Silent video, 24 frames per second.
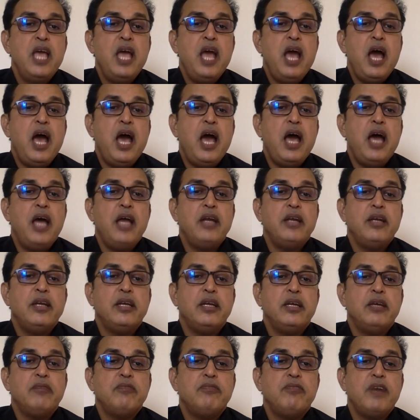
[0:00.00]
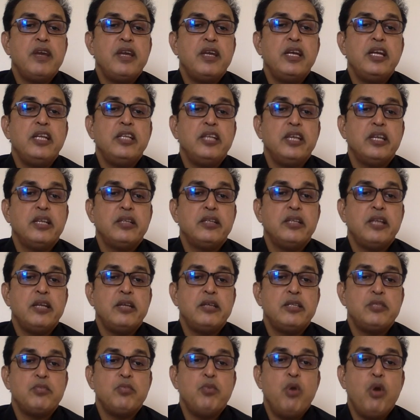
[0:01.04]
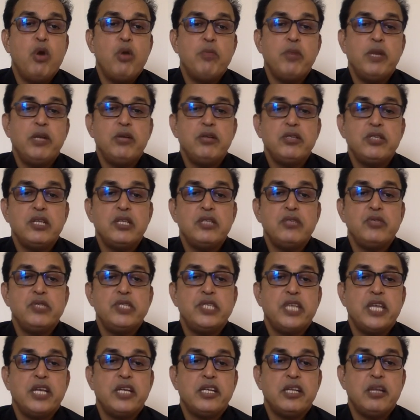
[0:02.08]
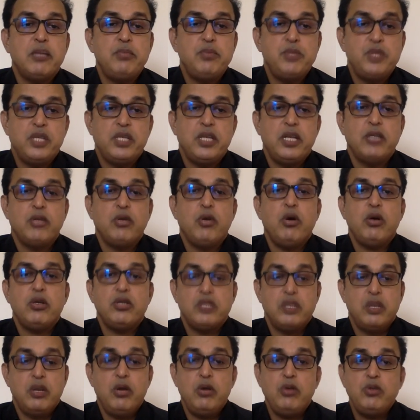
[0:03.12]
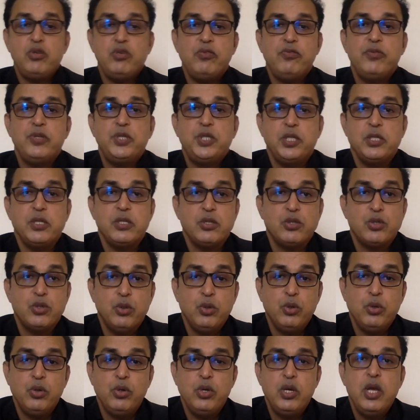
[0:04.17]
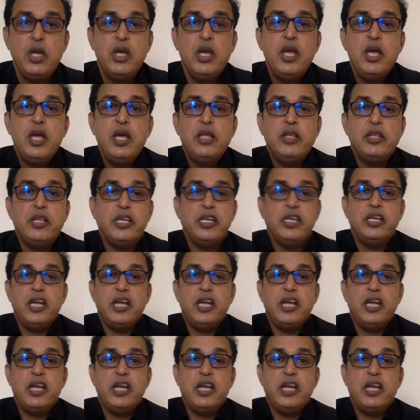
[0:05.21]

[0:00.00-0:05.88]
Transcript: And finally, that small blood vessels which can rupture and cause loss of vision. So the